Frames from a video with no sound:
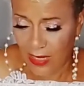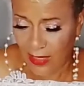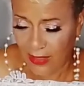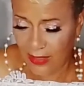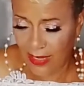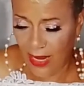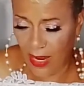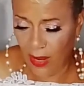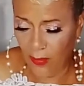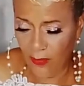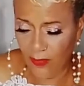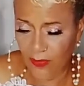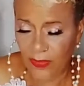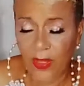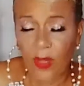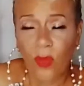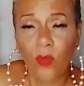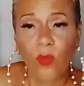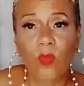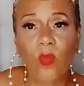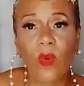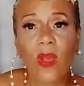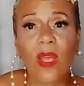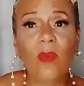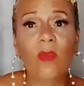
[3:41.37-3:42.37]
Now,
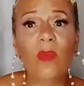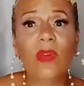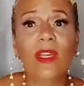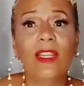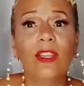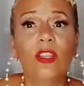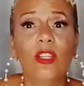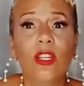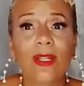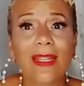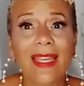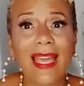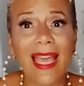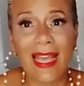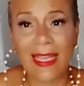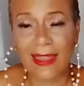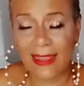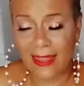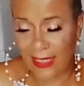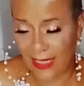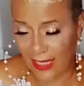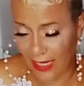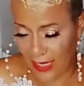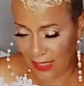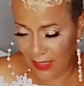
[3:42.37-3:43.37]
when we look at
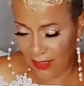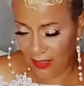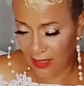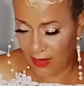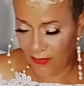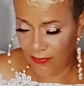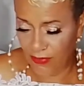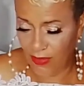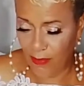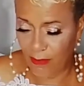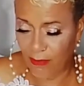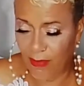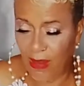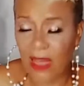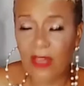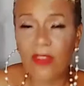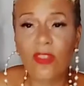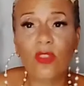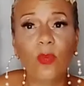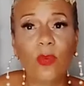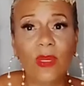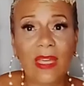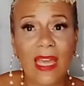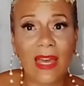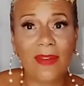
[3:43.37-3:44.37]
the end of the
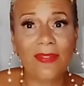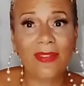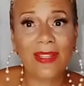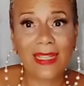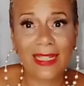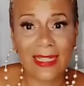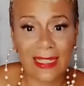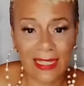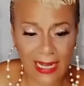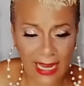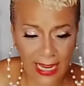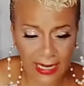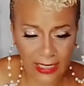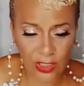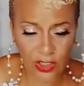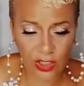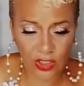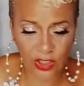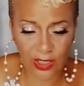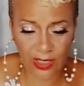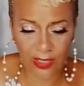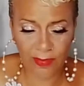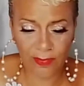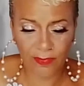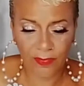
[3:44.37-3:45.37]
month, we have
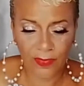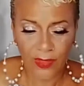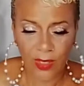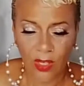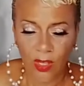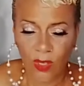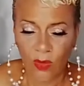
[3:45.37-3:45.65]
connection,